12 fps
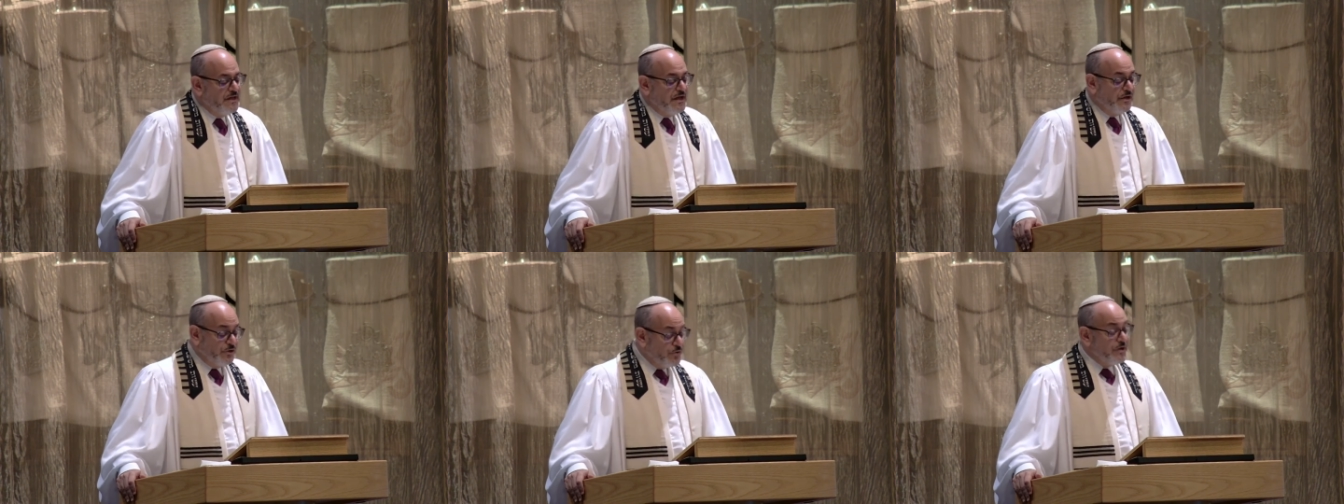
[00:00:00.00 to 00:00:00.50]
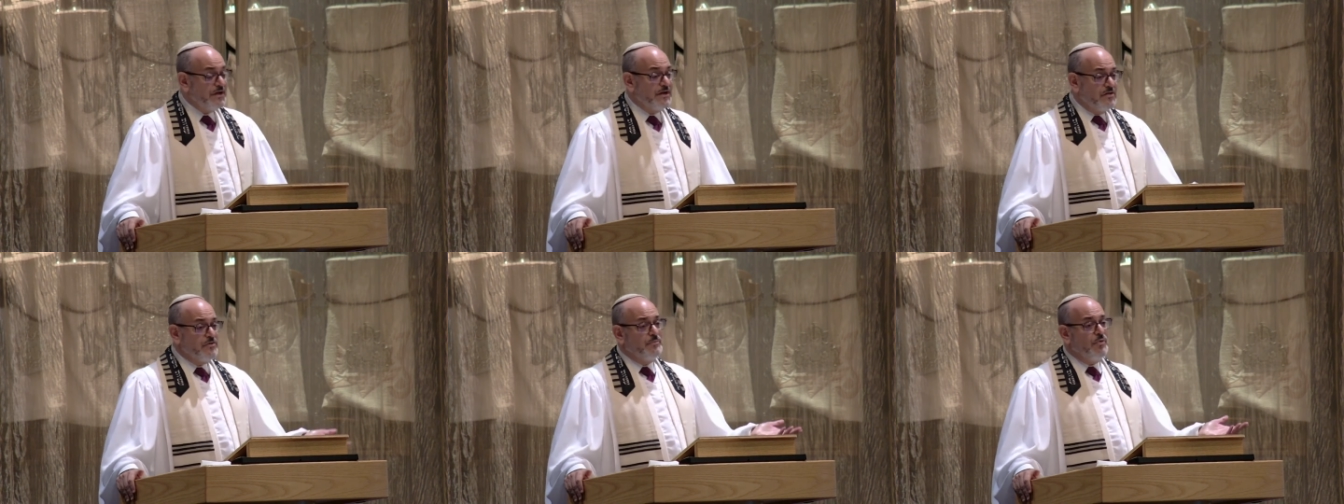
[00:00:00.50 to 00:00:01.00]
including
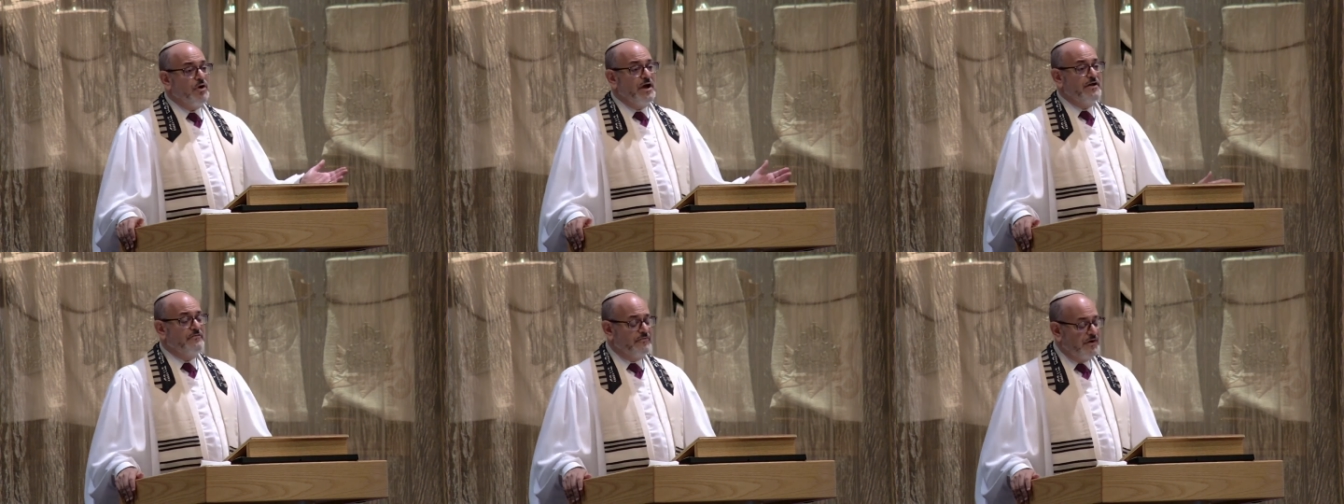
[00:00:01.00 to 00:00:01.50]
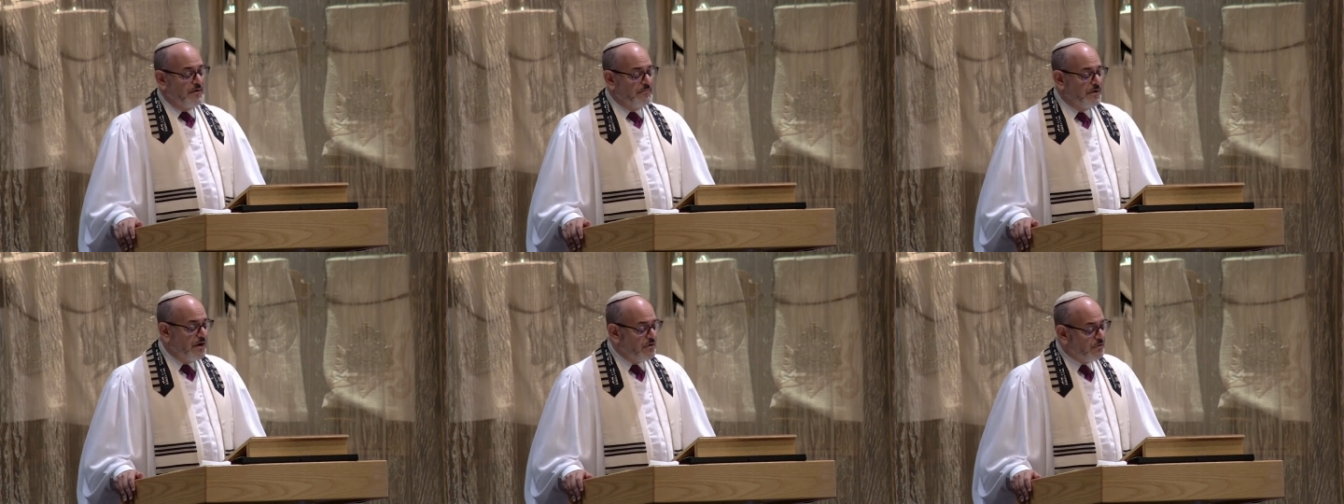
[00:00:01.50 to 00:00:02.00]
another boy
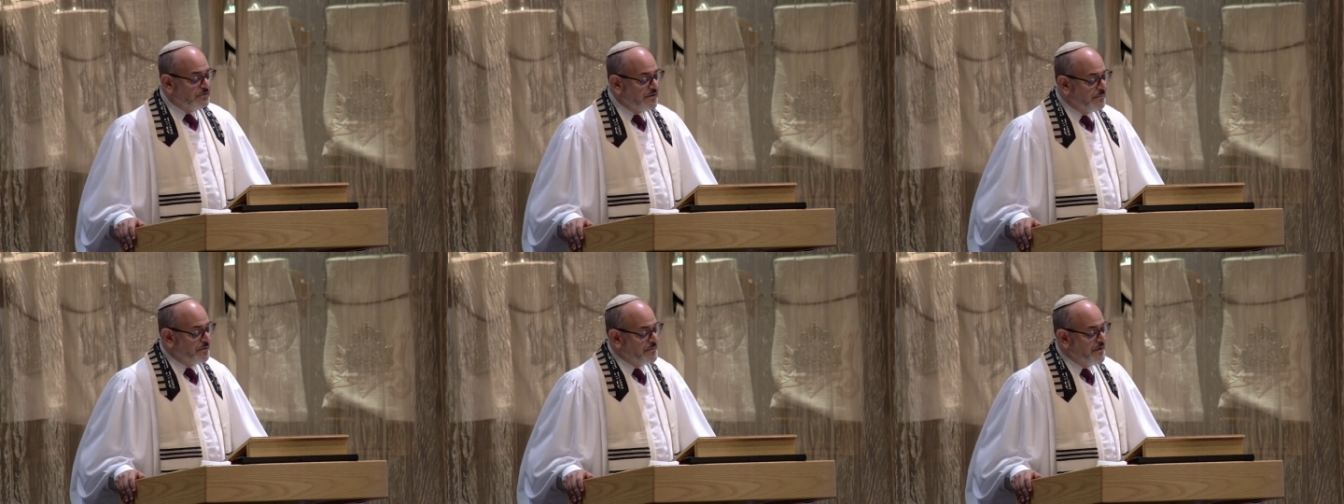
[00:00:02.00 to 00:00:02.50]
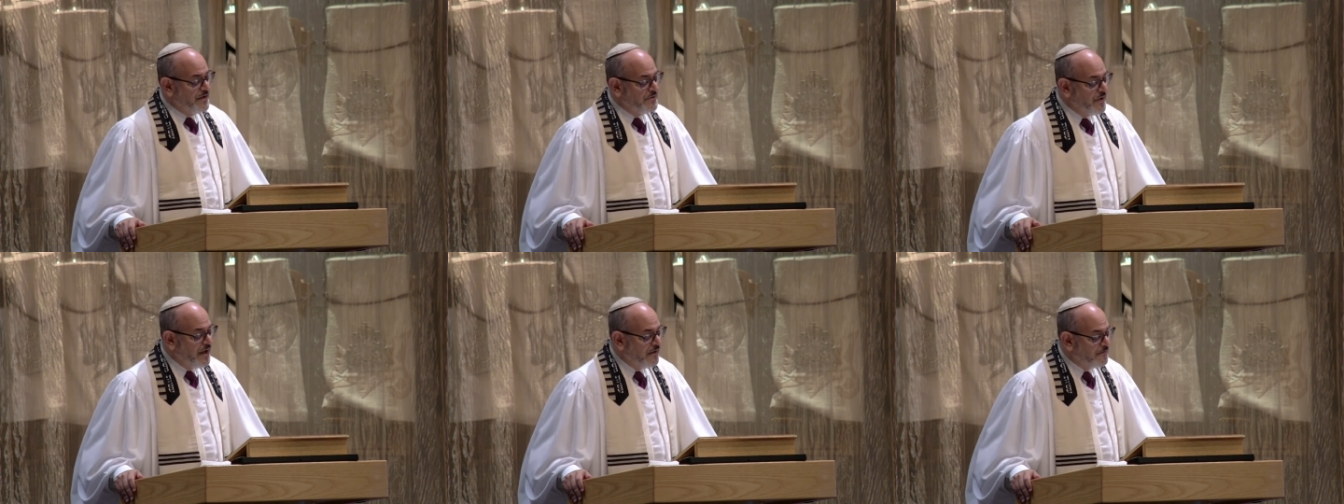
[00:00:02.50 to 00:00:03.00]
from our own Temple
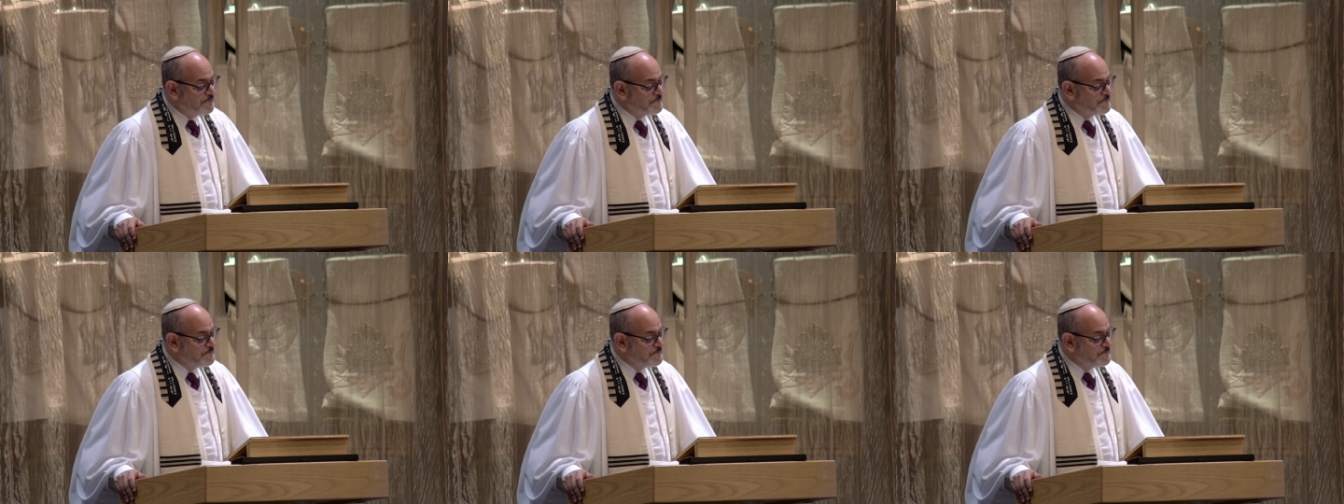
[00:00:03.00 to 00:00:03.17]
Emanu-El.